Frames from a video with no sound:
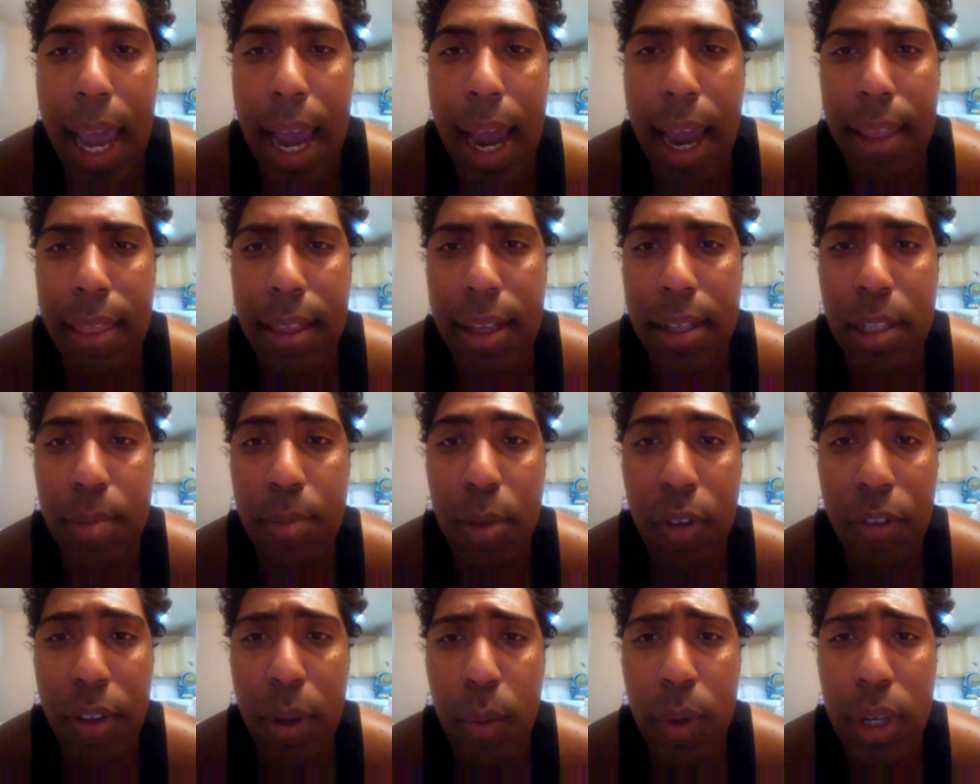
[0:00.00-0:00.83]
And this
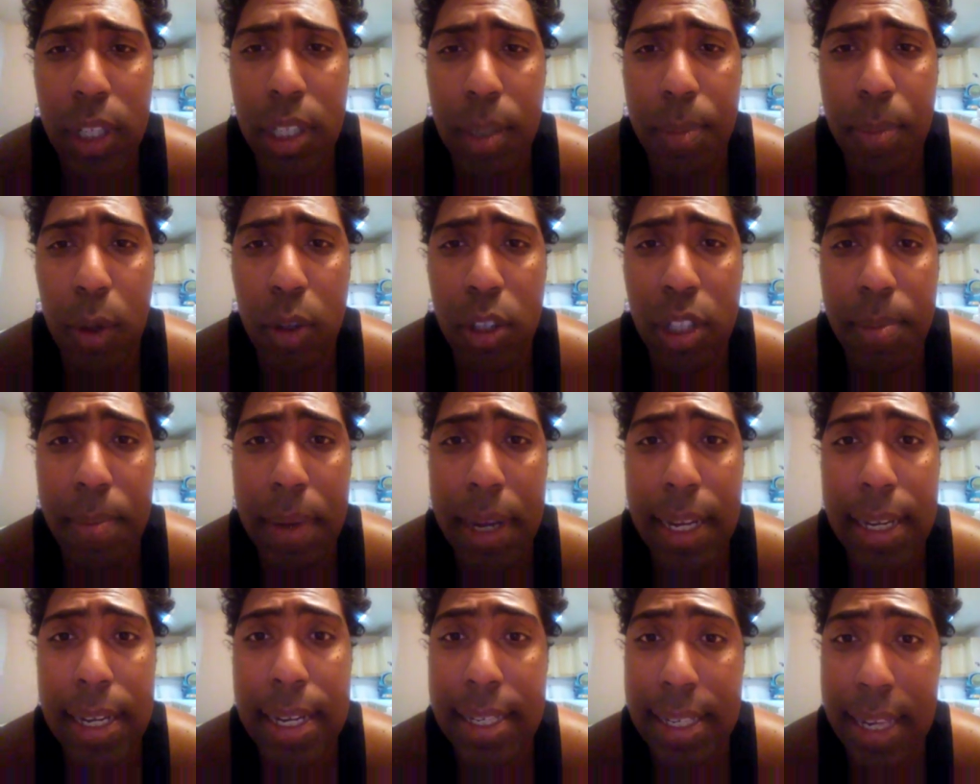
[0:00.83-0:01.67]
movie was supposed to
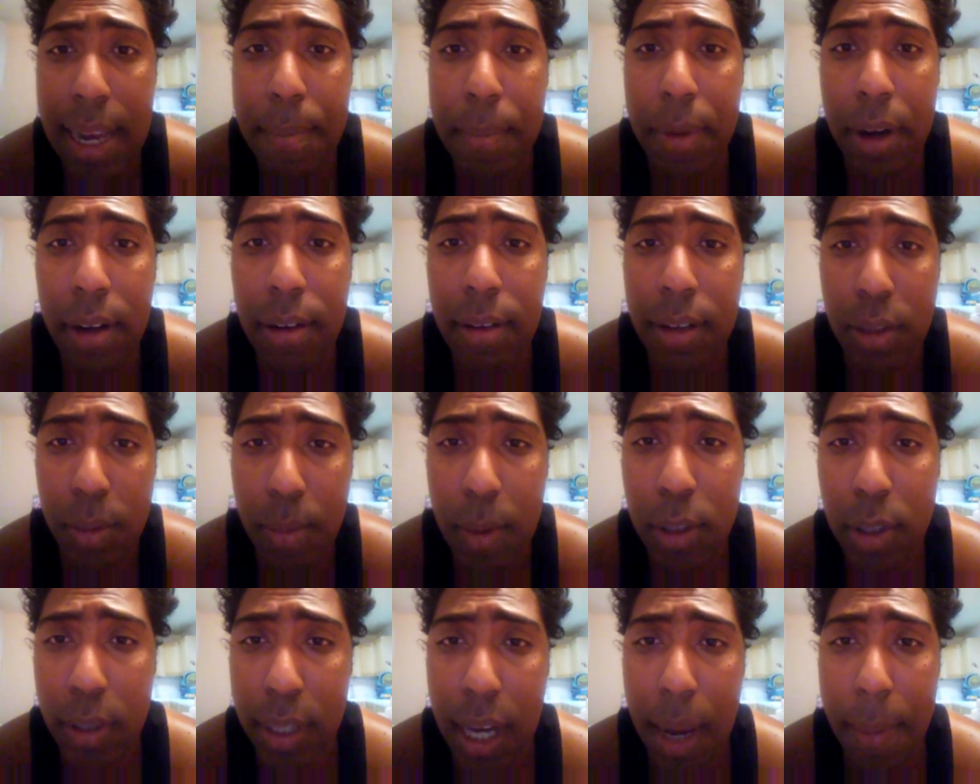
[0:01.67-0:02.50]
be in December. It was
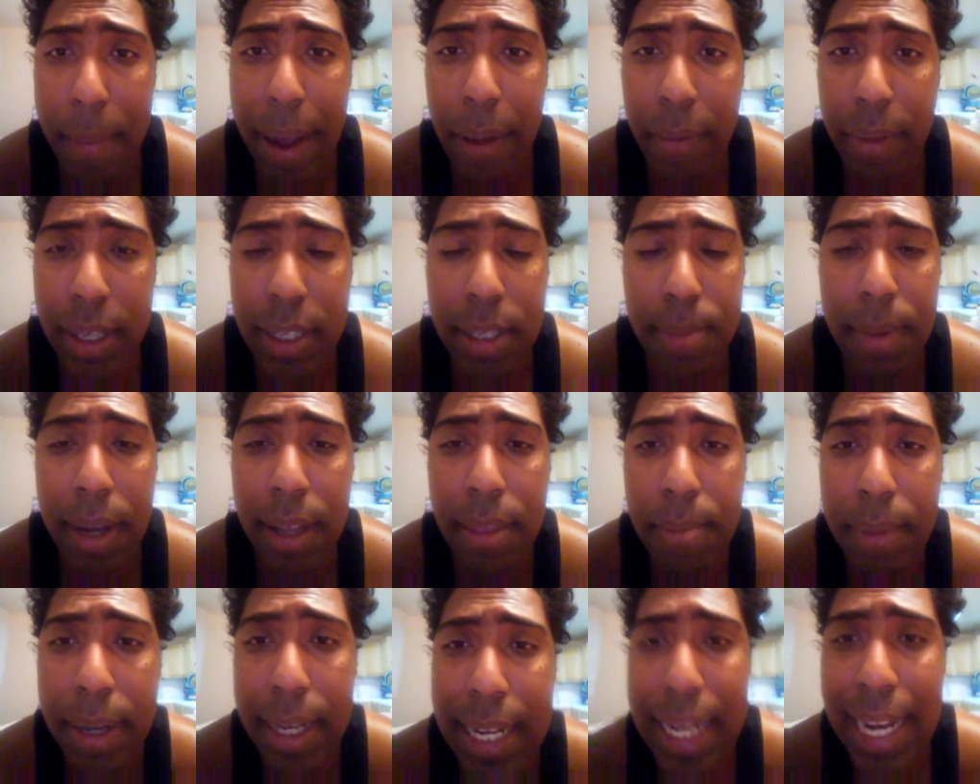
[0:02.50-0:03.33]
supposed to come out this
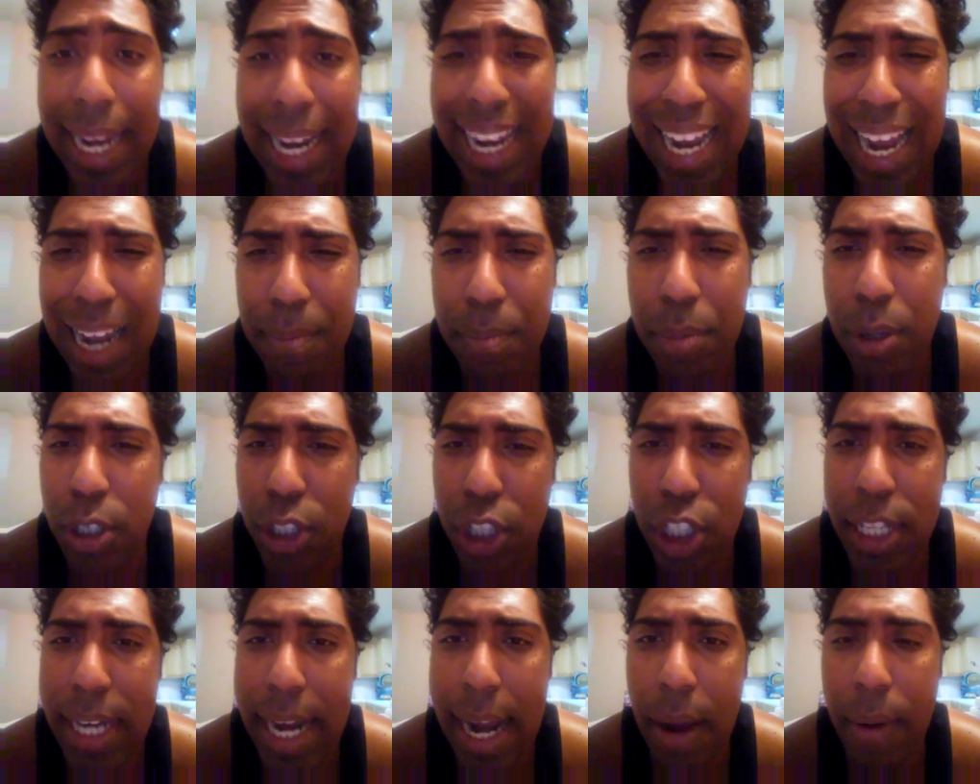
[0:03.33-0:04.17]
month, but it got
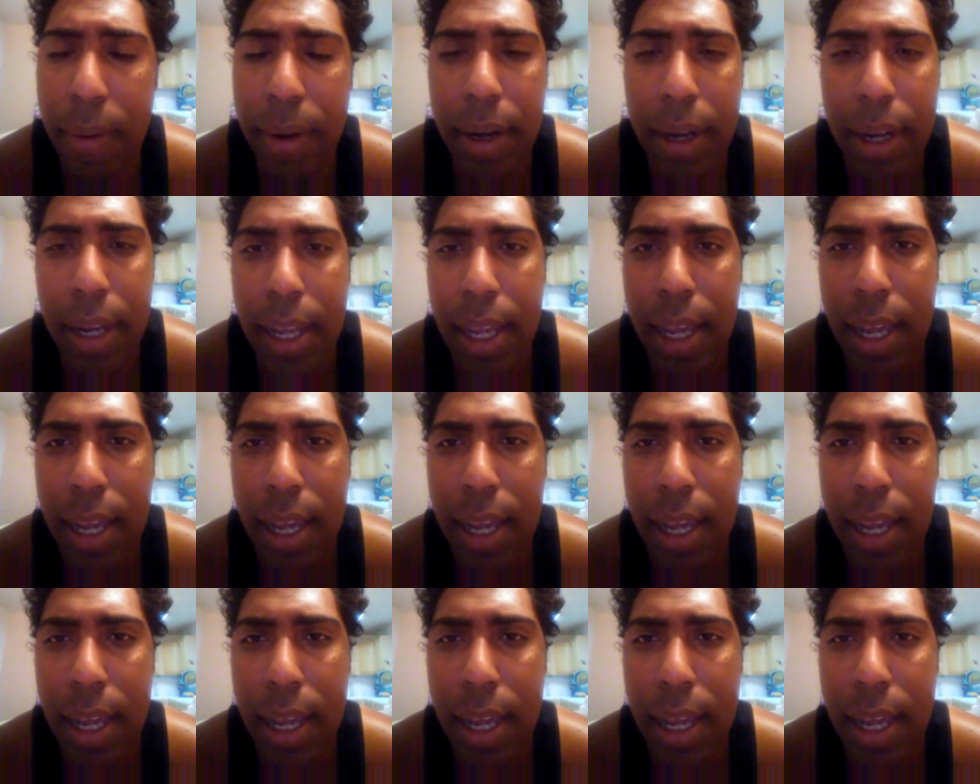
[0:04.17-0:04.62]
pushed down.